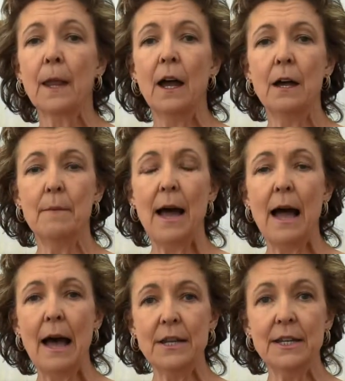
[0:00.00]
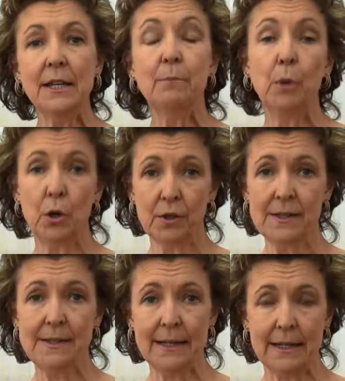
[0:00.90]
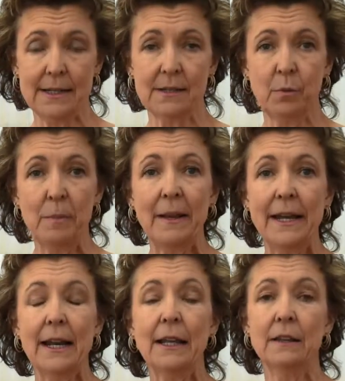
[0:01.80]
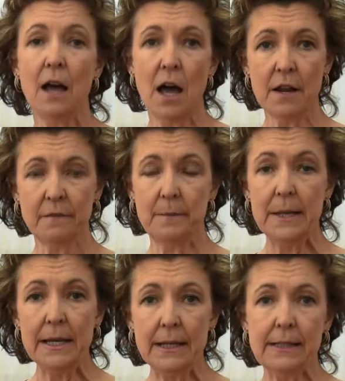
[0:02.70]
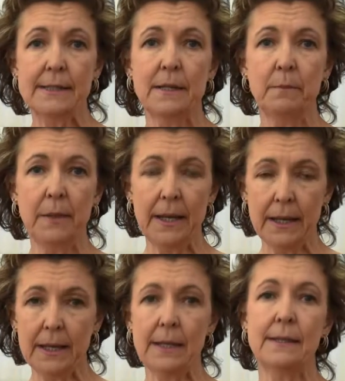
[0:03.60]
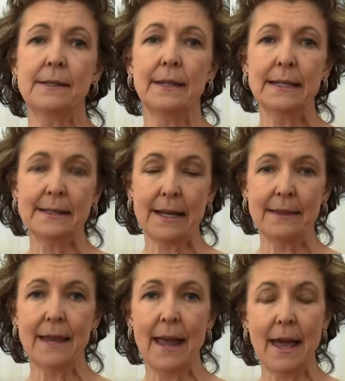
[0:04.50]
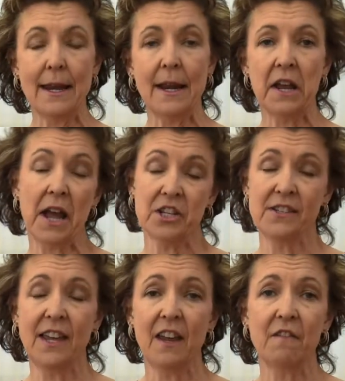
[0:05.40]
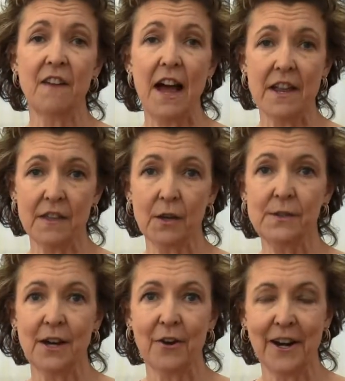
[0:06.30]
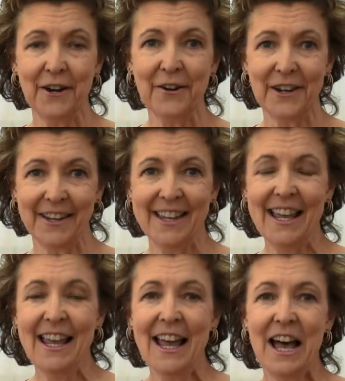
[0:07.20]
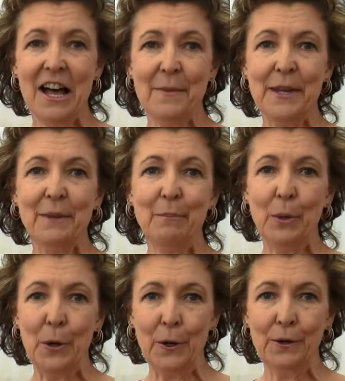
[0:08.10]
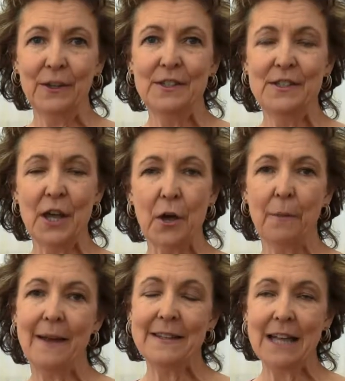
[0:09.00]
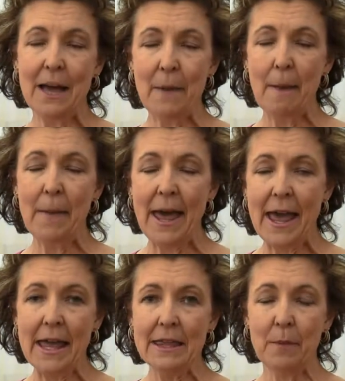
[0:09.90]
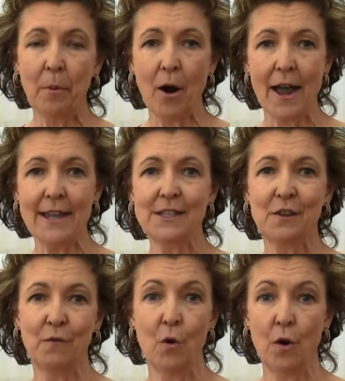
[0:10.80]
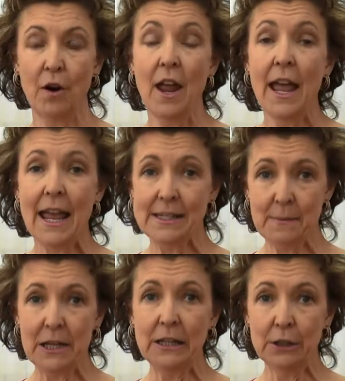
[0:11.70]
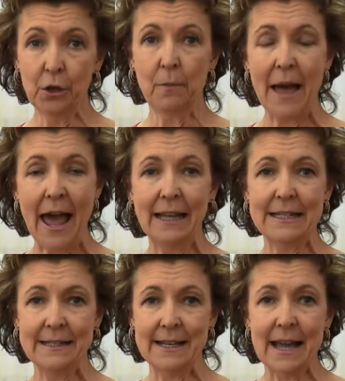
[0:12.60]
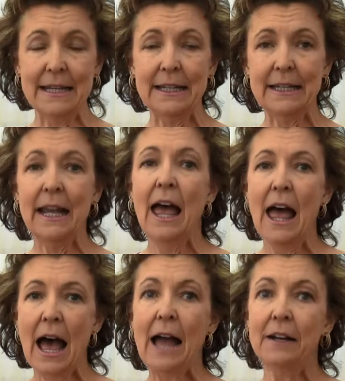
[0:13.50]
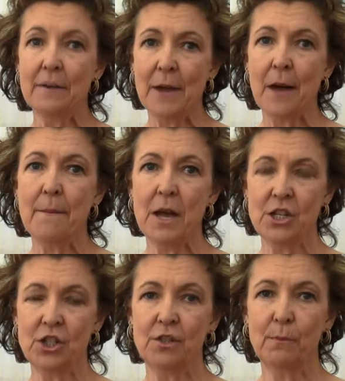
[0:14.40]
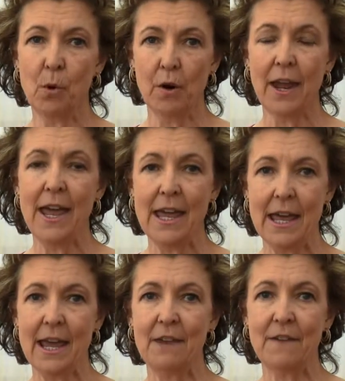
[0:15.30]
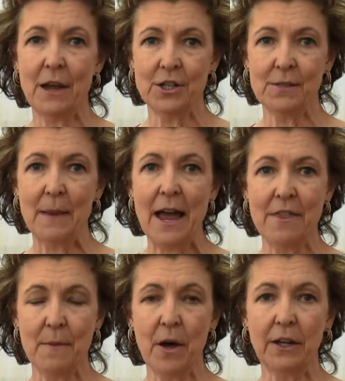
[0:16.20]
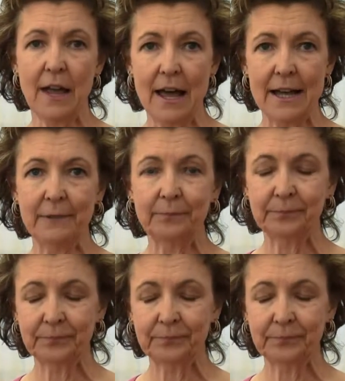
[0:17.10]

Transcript: I need bulk seeds. We plant a lot of beans and peas, things like that, and I just can't find those in our area in bulk. So by the time I pay the price for as many little packets as I need, I come out much more ahead if I just buy them online.